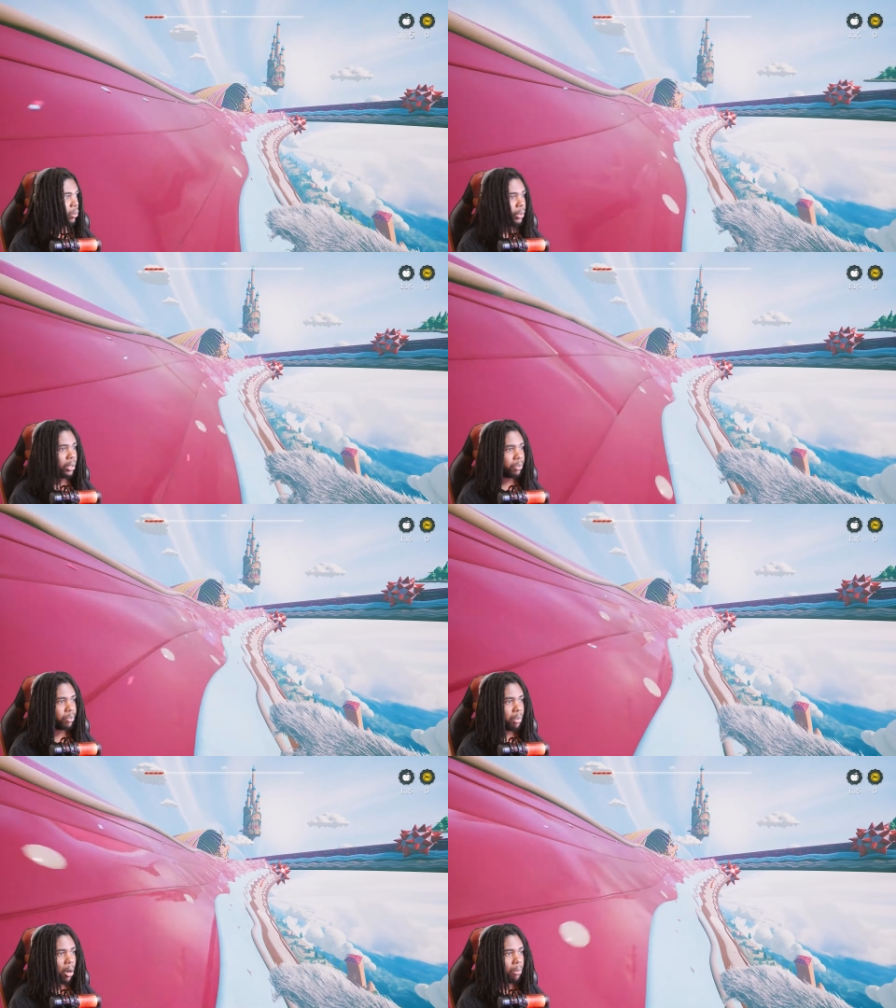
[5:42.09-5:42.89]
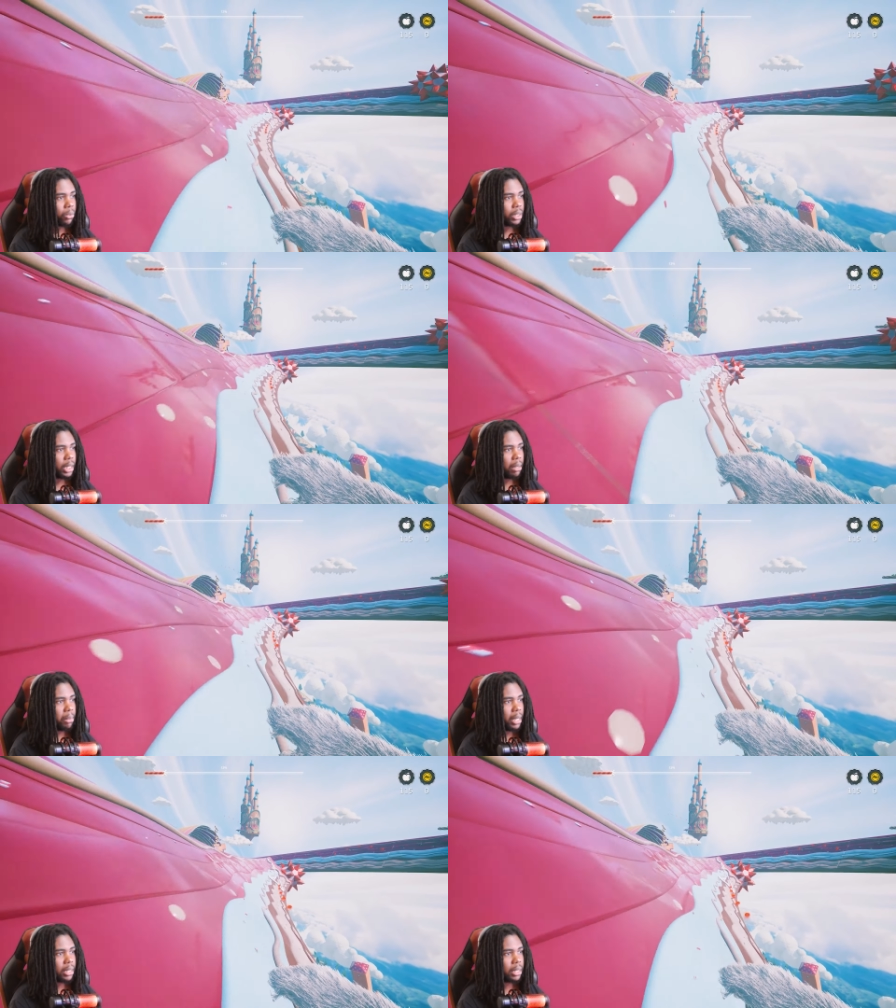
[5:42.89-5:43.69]
We are almost ten
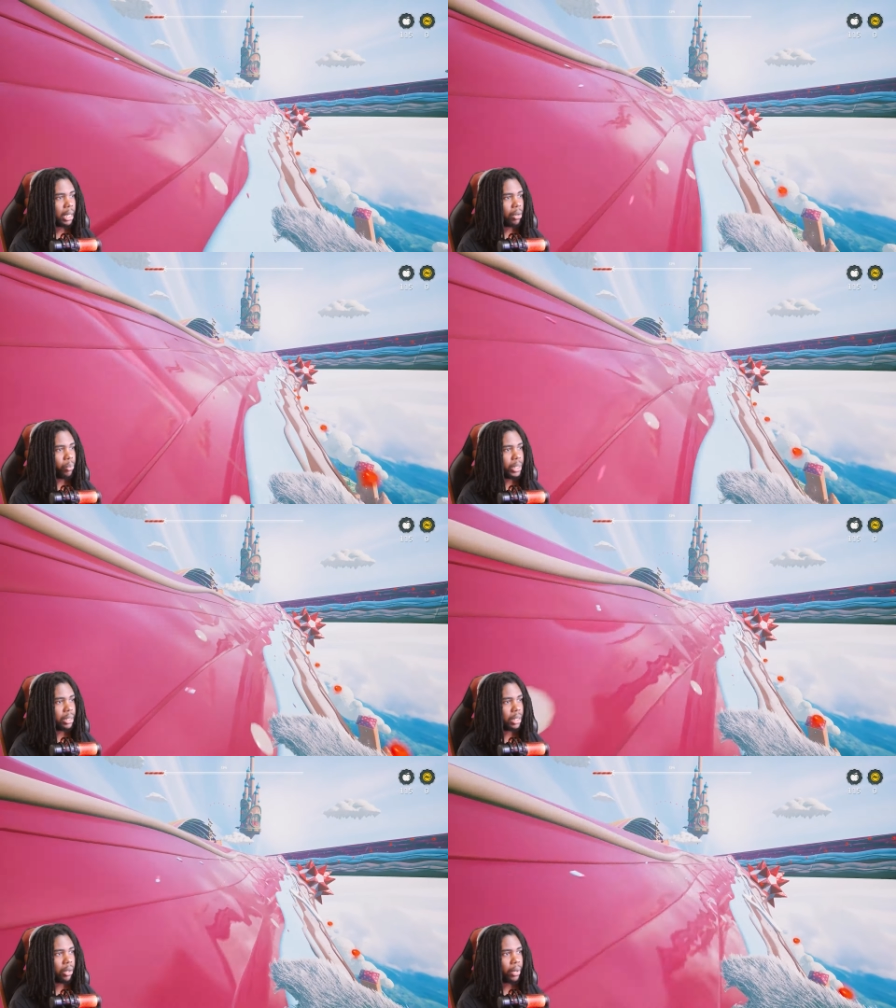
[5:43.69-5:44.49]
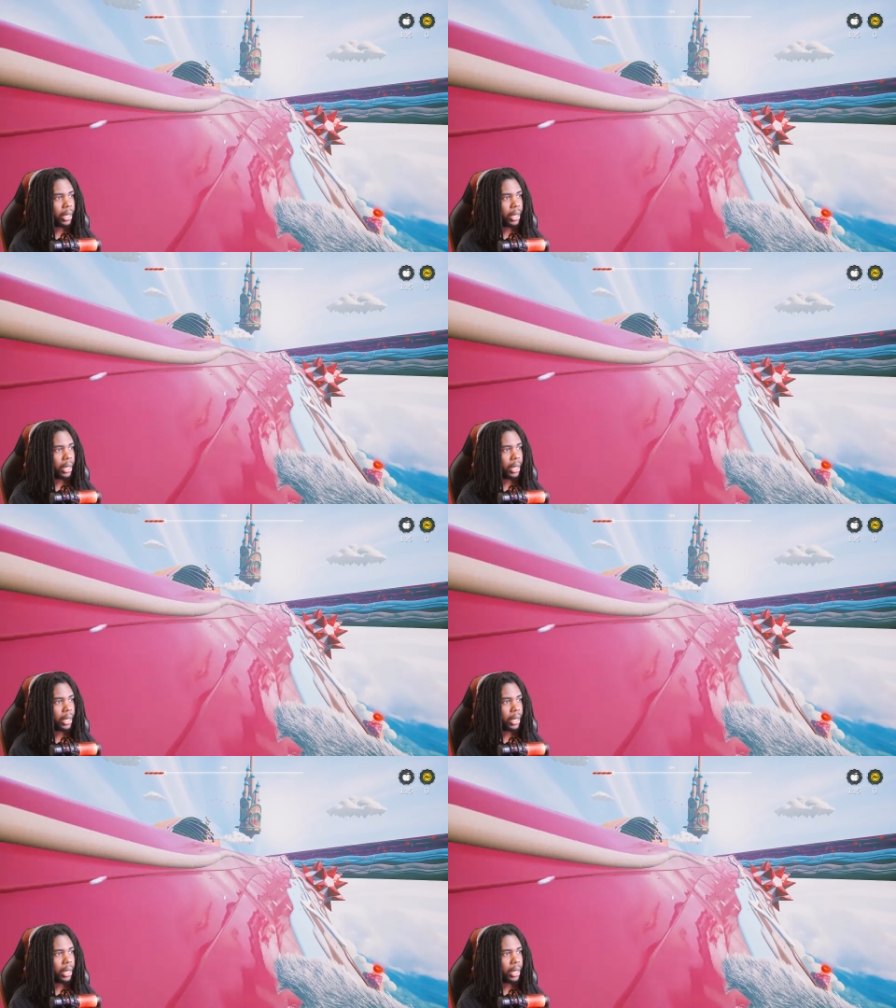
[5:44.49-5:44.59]
minutes in and we still